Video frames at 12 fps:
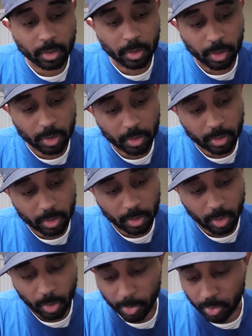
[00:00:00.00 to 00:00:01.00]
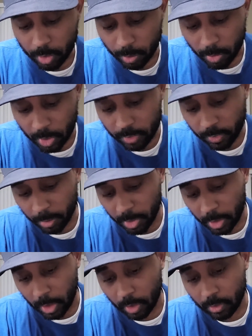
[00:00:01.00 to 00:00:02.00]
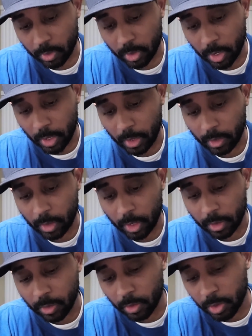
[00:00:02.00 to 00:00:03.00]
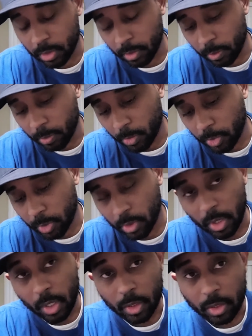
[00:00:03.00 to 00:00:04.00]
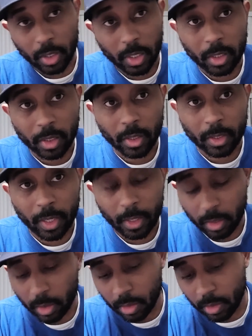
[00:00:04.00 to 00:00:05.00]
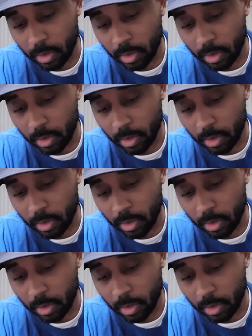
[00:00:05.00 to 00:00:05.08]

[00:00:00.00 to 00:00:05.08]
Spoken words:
It's almost a must for me now that I do this to any gun that I can.